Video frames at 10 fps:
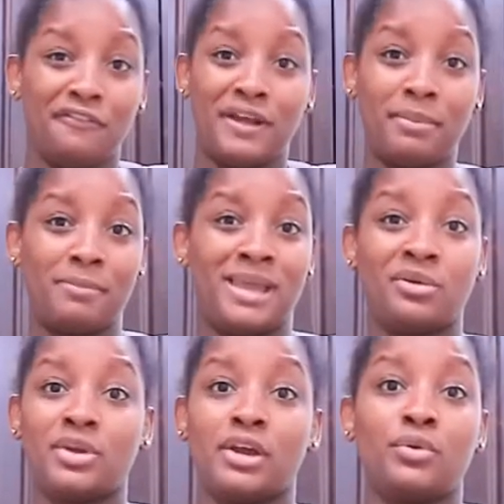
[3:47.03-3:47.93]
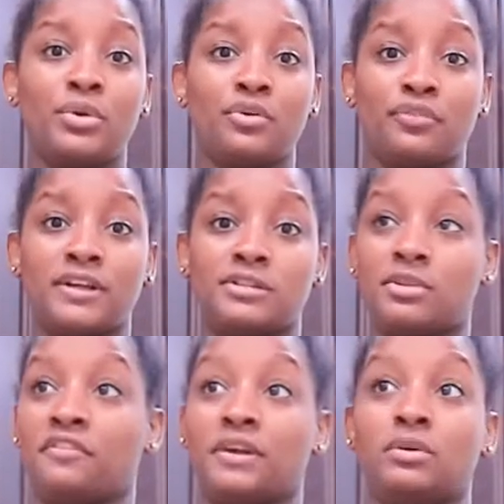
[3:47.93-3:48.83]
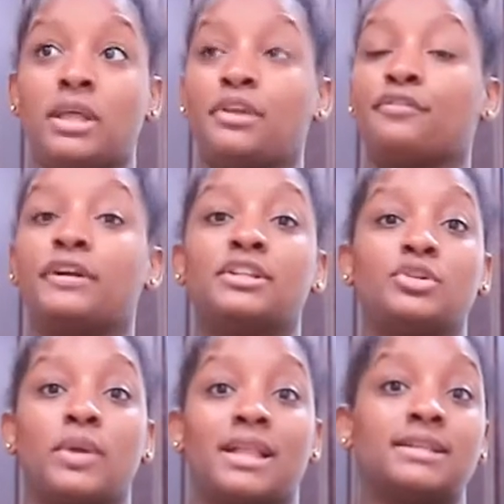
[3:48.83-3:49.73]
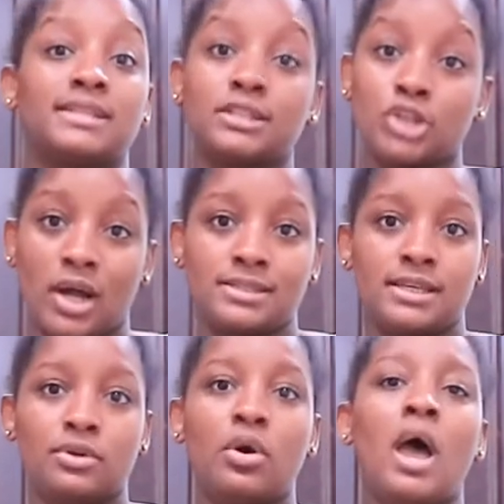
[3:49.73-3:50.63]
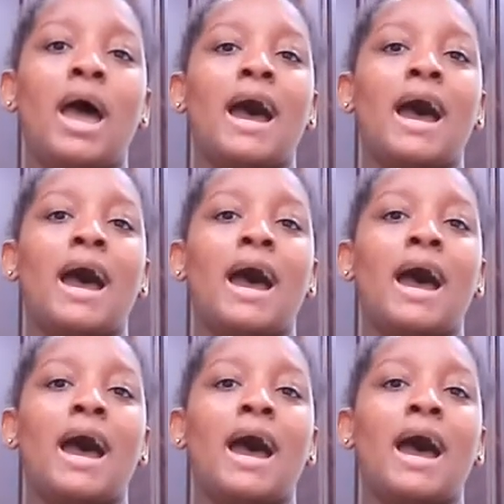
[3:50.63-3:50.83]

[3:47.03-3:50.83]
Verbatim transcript: Fine by me, I don't care who you're friends with. If I don't like your friend, it's okay, I'll still talk to you.